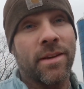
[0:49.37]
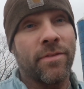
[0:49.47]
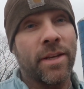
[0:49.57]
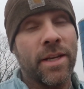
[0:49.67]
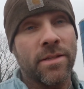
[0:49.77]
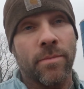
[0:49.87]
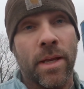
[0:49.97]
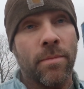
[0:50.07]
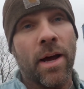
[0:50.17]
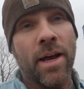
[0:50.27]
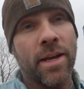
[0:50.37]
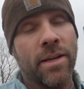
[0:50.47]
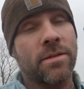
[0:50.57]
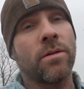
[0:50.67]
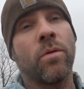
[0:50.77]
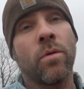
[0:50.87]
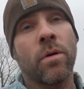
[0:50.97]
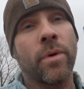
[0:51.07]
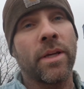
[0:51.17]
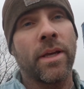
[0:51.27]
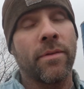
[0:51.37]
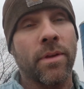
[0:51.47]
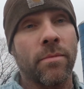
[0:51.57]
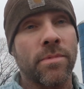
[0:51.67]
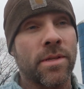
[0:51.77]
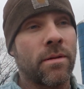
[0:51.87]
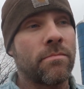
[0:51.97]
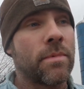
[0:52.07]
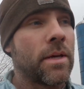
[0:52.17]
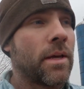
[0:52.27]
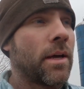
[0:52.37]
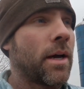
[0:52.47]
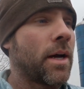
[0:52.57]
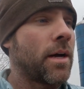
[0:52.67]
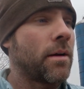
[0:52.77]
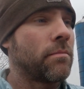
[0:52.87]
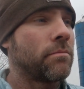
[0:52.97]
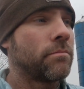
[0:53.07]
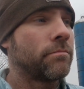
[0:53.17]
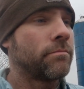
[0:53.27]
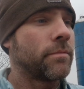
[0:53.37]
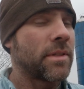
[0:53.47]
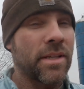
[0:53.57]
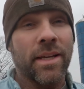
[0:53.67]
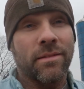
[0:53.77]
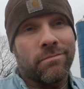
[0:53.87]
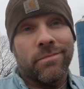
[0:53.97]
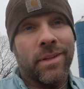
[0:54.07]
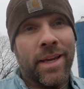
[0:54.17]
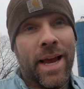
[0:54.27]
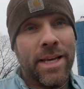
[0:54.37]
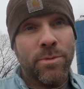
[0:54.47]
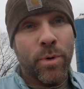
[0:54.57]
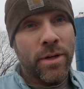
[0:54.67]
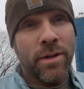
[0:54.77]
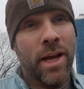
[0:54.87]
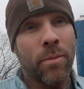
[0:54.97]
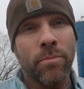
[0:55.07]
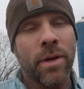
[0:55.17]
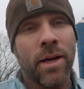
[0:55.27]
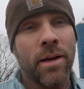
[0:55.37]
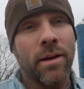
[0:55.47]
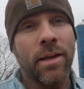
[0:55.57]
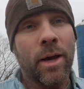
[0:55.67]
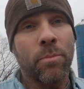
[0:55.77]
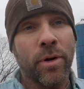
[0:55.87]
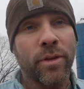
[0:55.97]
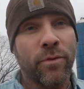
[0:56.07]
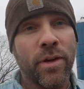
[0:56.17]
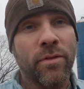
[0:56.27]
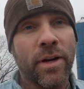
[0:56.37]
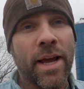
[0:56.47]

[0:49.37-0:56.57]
If they need some antibiotics, or we could give them some, it's like aspirin to help bring the fever